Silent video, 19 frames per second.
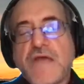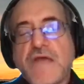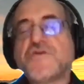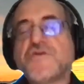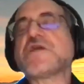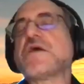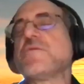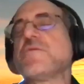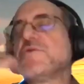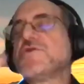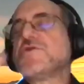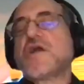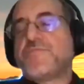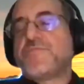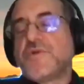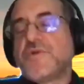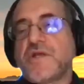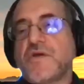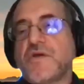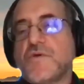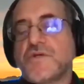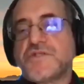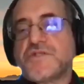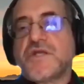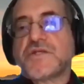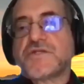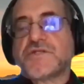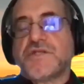every time we try to put
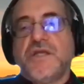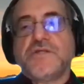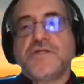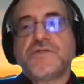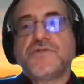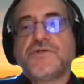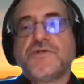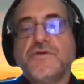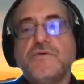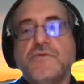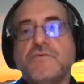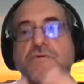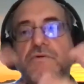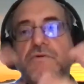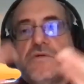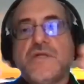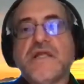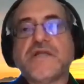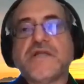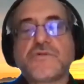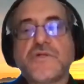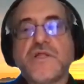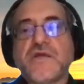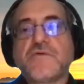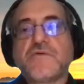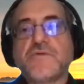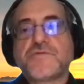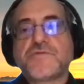linguistics into
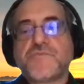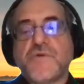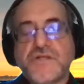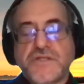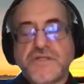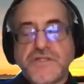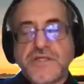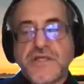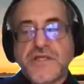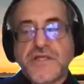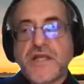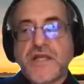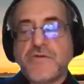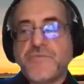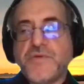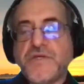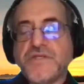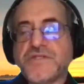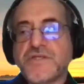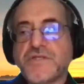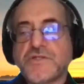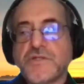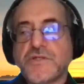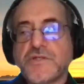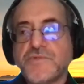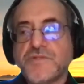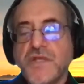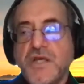natural language processing NLP
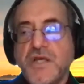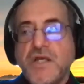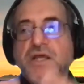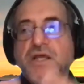systems,